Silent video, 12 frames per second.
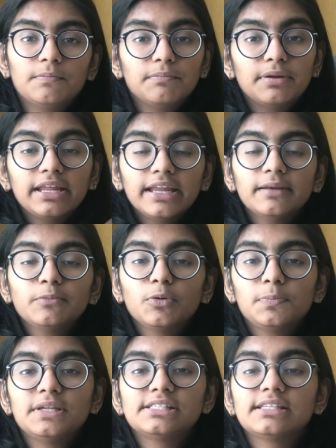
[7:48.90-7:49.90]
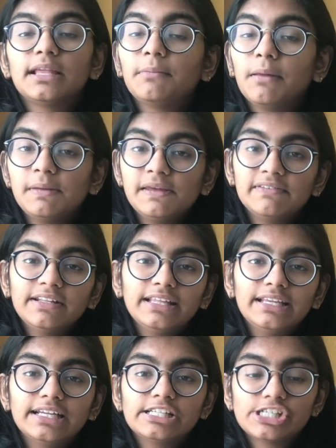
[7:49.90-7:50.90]
bring in more pieces and maybe even
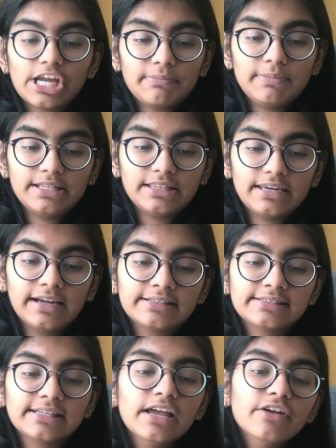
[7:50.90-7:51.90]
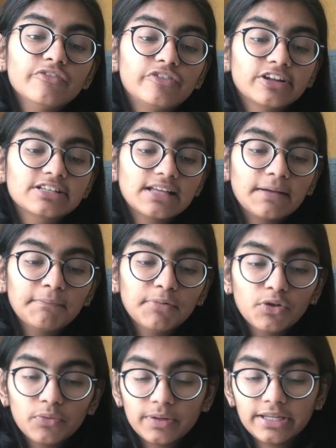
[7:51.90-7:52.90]
create checkmate threats. For
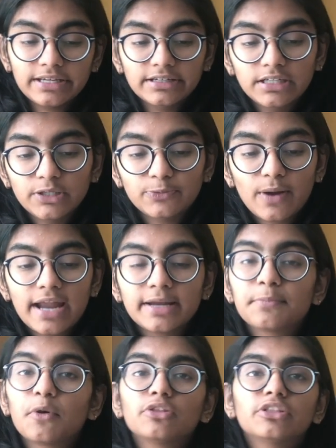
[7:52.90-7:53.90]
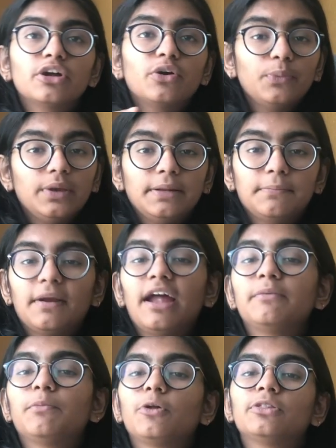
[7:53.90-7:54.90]
example, over here, white brought the queen,
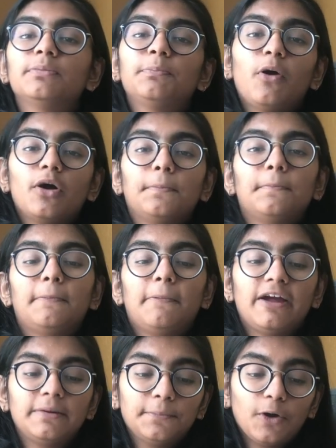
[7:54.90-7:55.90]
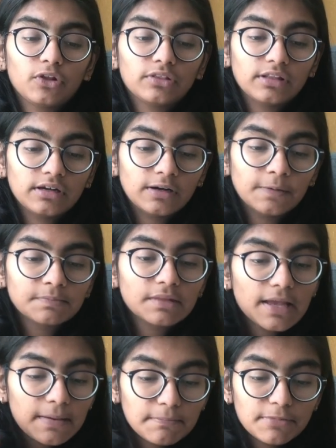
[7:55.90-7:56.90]
white brought the pawn, white brought the
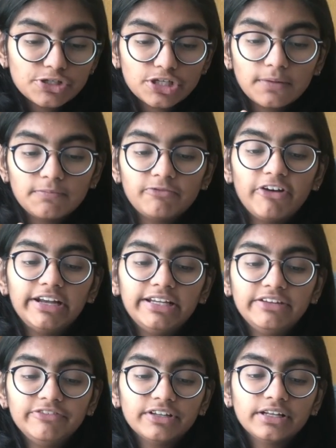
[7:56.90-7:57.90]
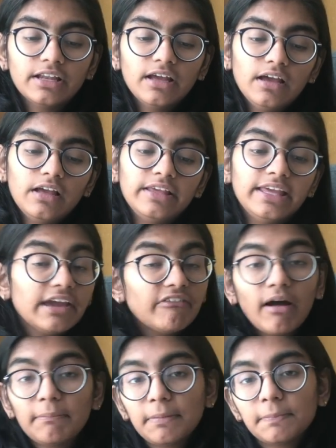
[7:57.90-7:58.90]
bishop, white even gave
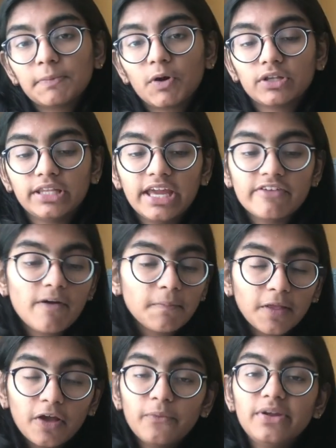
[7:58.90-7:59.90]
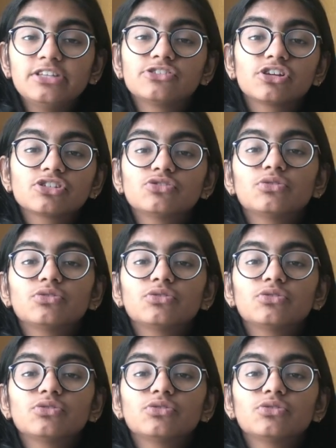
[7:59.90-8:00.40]
up a pawn, gave up the queen just to